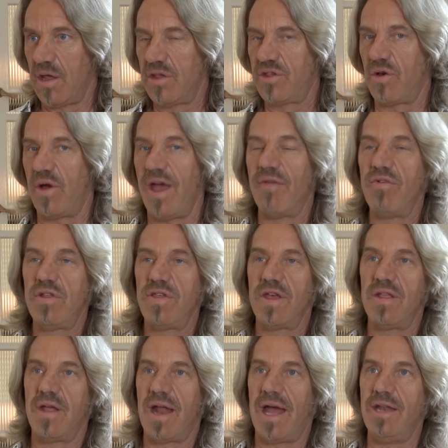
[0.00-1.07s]
So
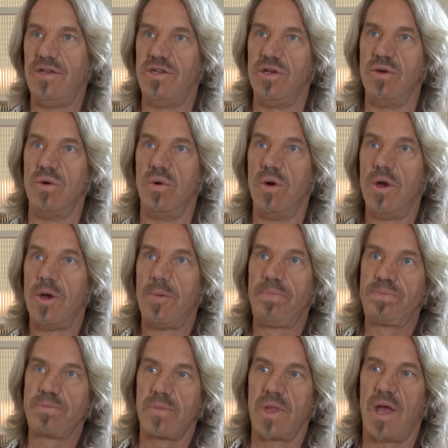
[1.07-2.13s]
everything that I do,
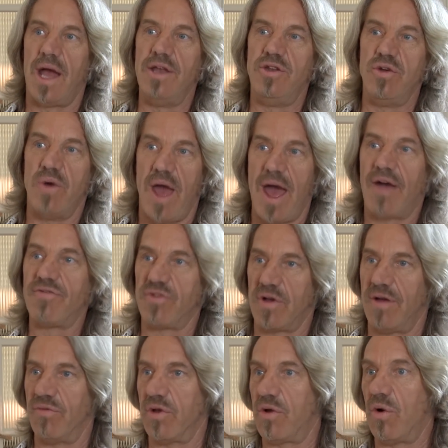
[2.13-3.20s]
I do after
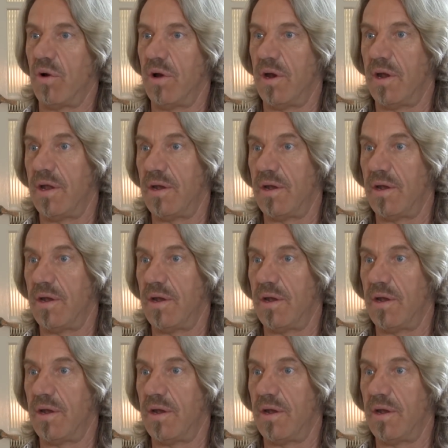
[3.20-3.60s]
I've recorded